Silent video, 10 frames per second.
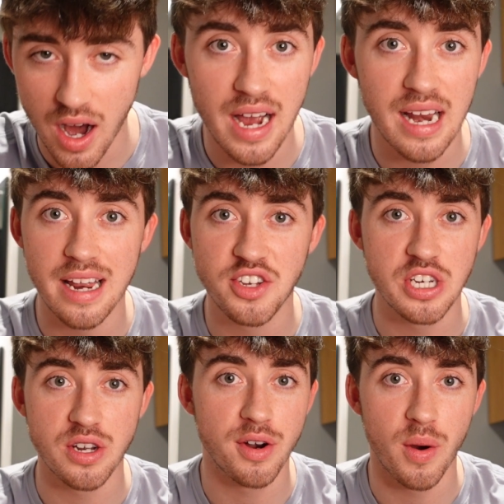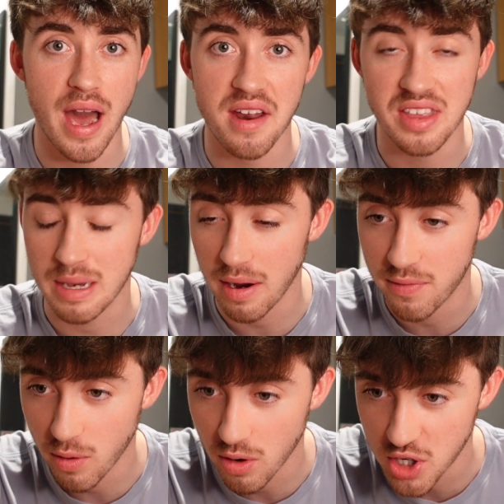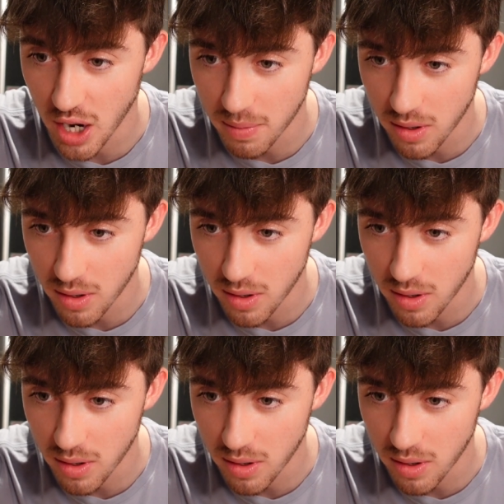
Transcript: I literally don't know anything about Photoshop.